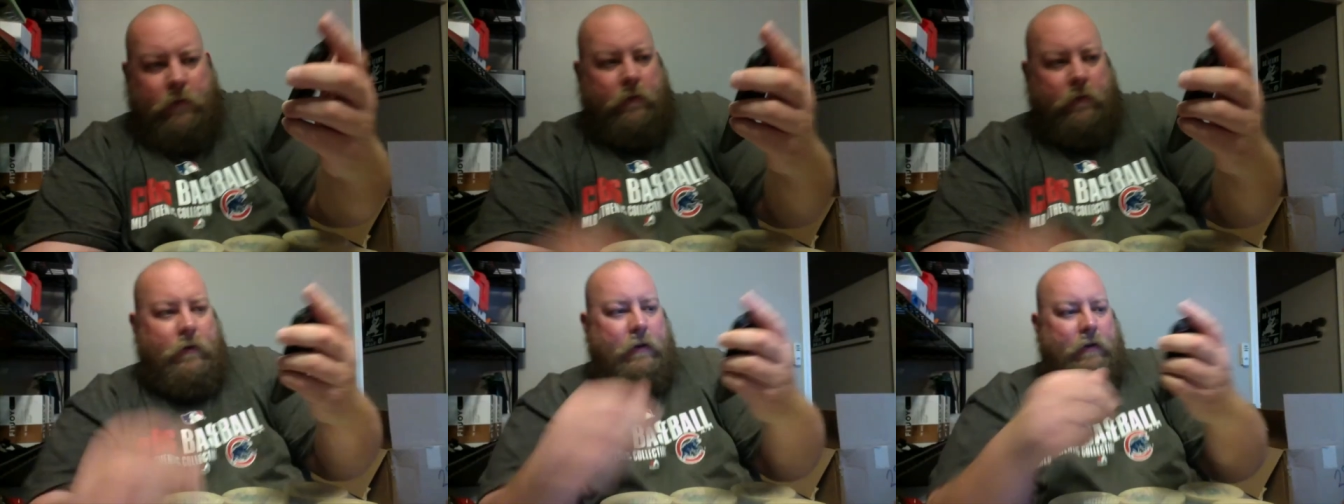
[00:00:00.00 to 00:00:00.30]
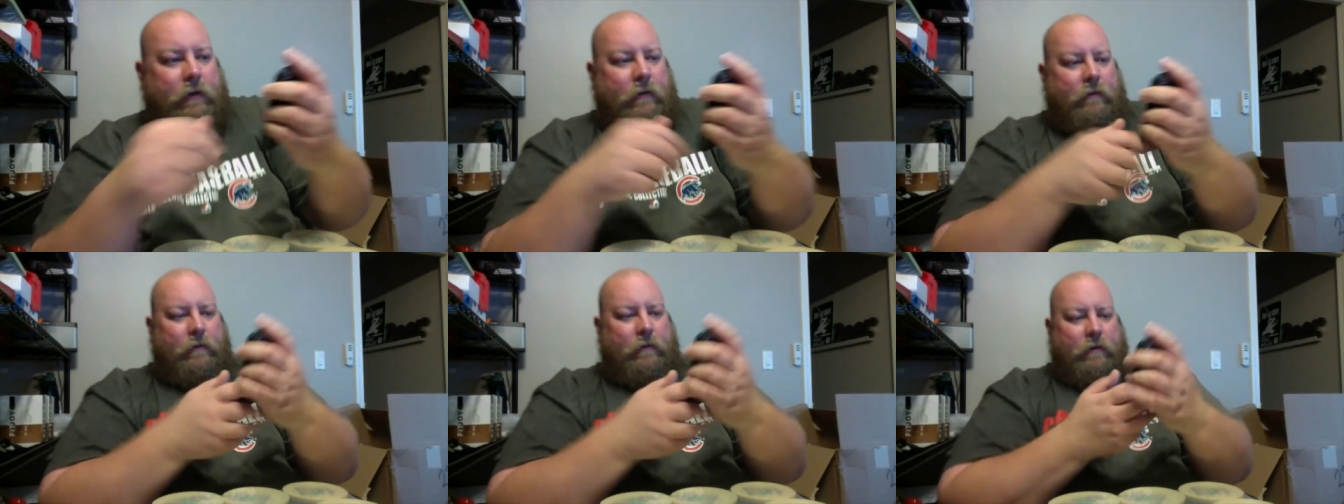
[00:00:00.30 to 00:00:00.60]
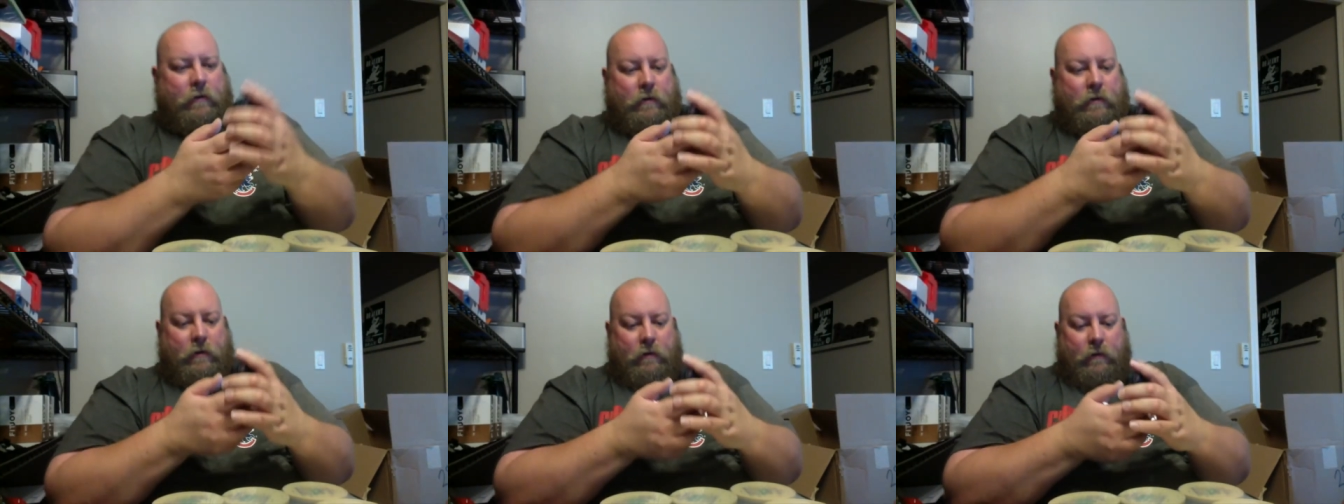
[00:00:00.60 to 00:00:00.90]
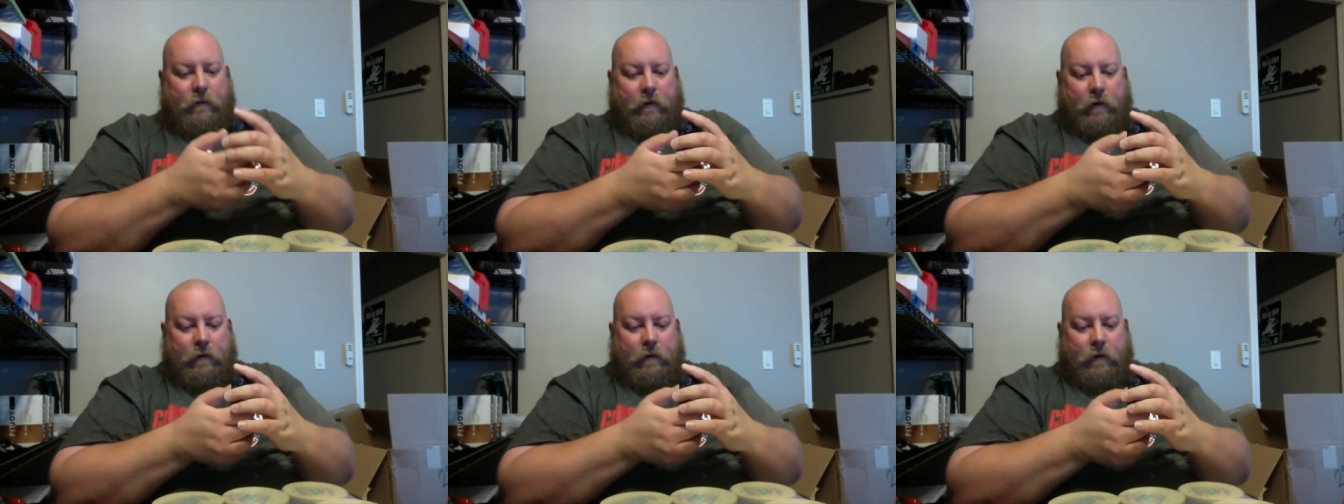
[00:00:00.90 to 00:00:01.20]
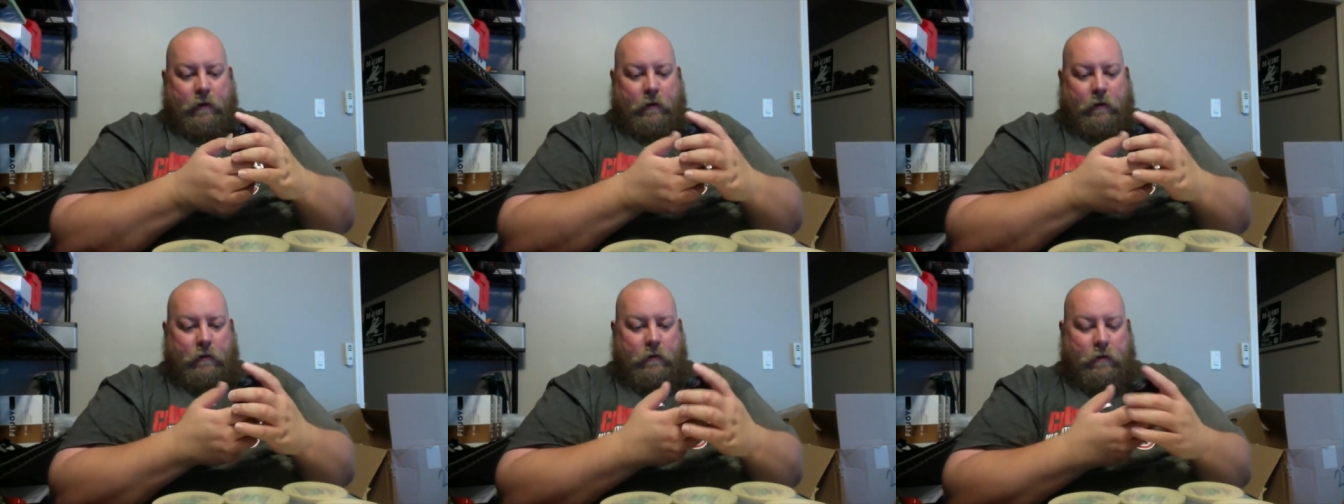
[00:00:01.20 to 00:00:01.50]
it doesn't even show very
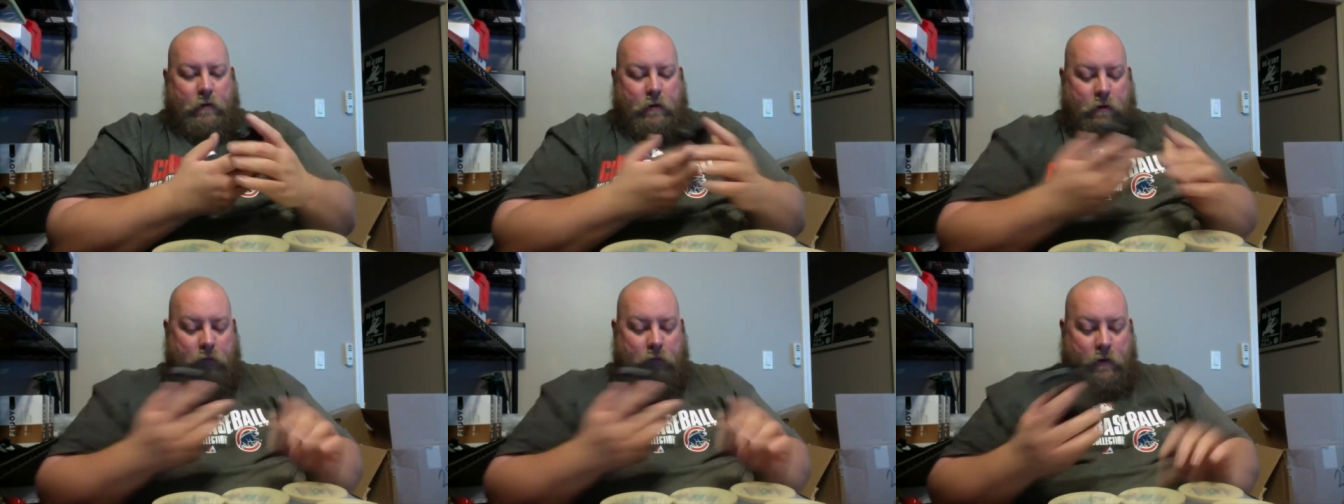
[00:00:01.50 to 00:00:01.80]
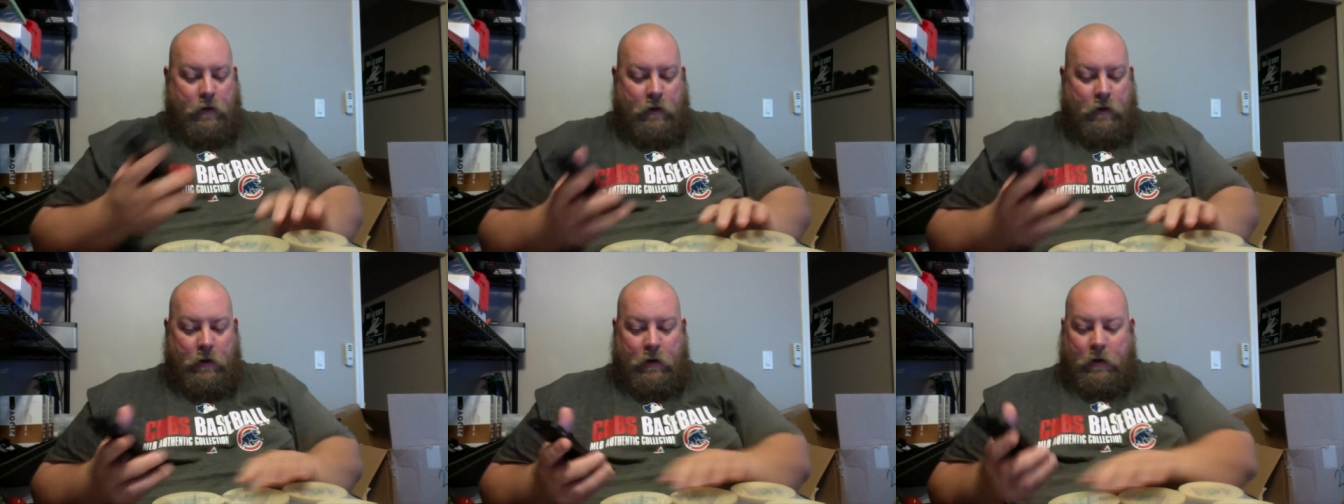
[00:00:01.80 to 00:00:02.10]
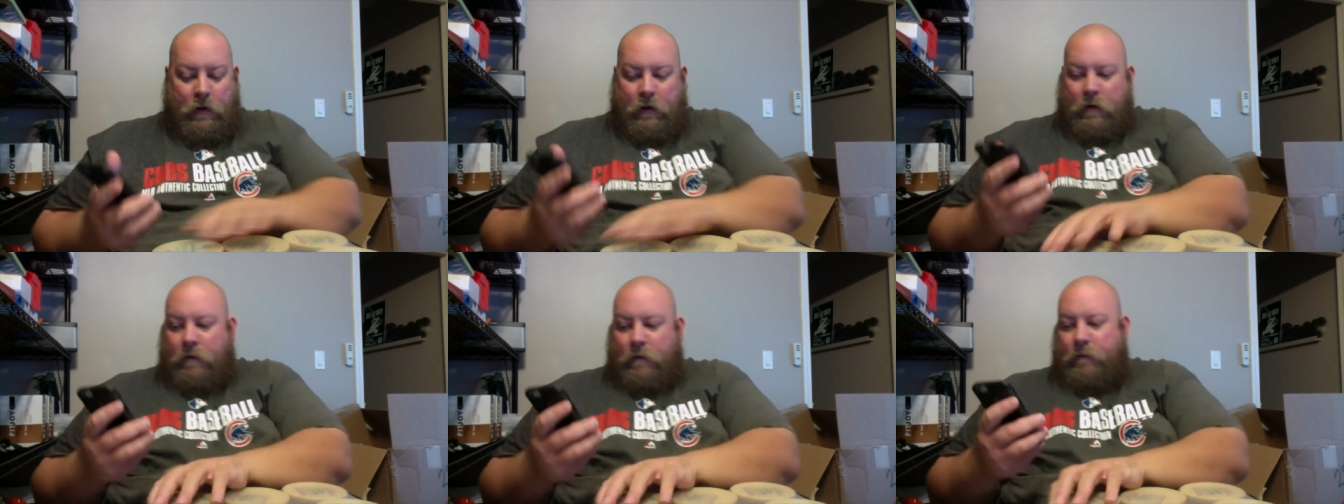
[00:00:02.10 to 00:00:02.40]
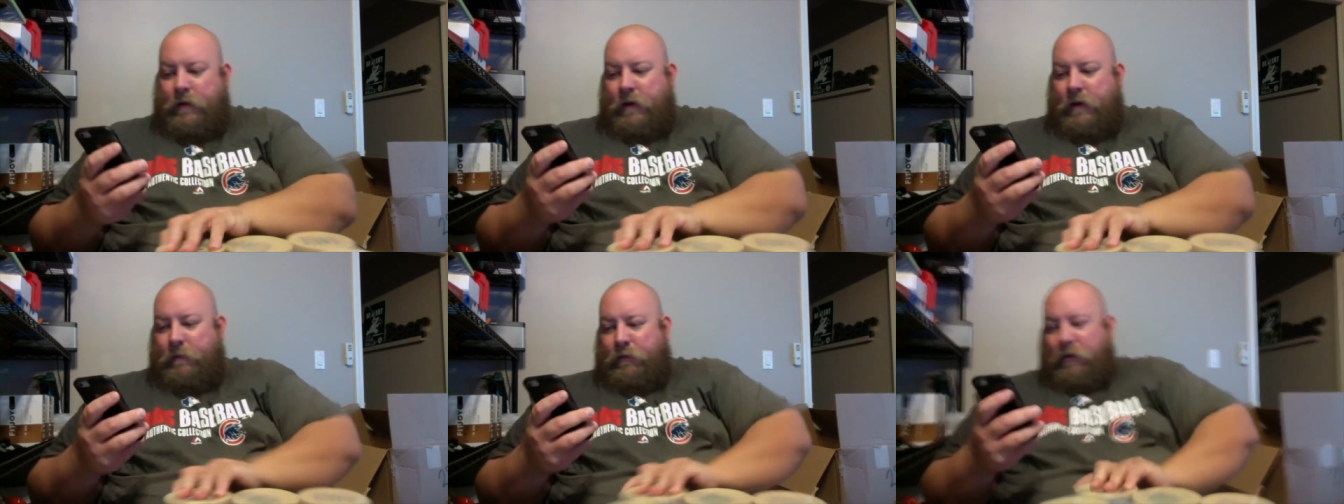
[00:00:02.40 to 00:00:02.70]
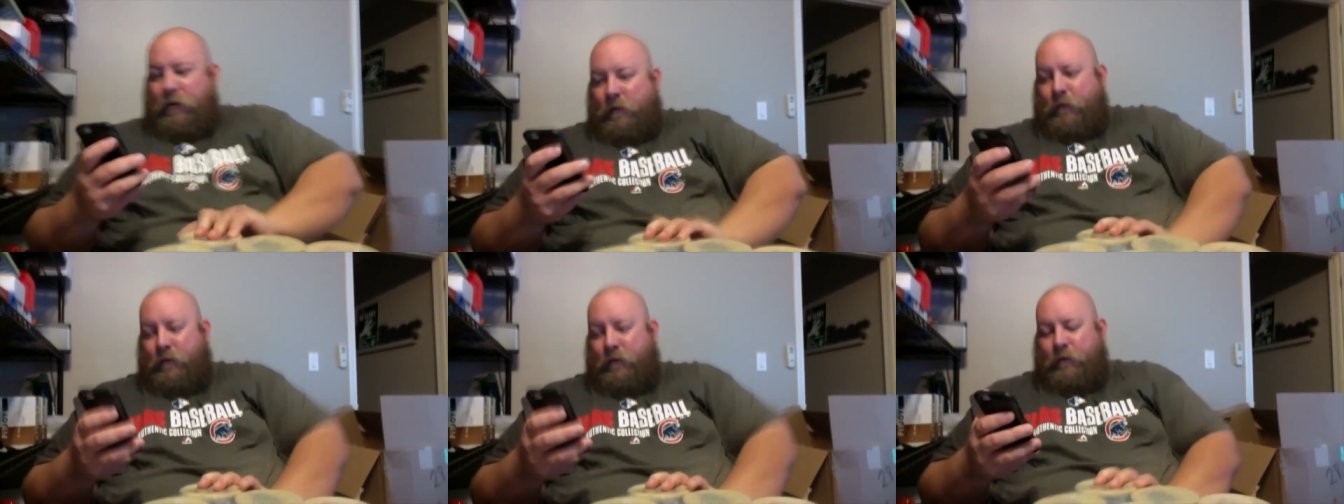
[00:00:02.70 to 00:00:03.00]
well. We can
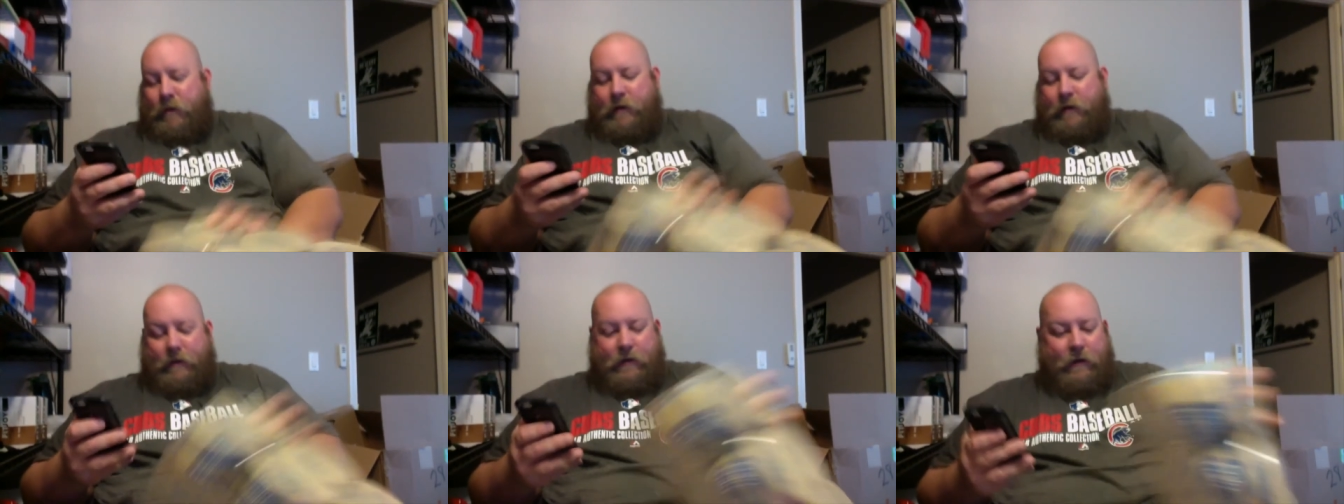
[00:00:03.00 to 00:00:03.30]
pull up the red